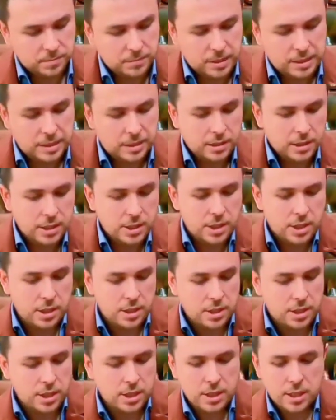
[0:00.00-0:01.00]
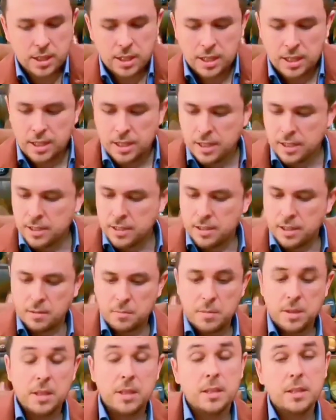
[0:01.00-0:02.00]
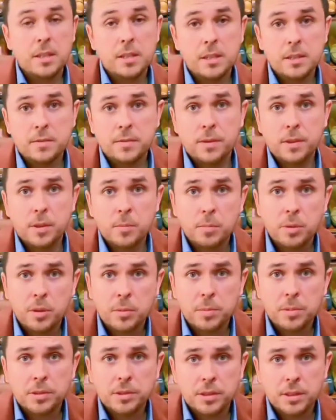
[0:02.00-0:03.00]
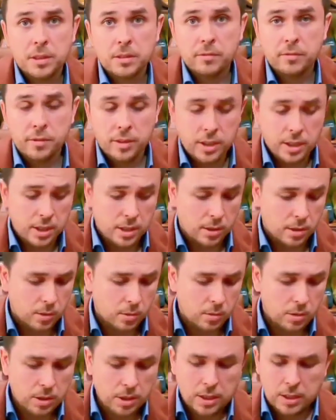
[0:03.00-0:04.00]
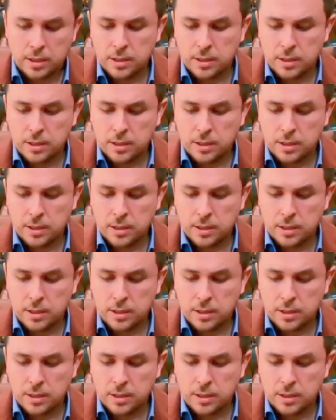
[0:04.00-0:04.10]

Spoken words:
Clearly G&G sent me these for the purpose of the video.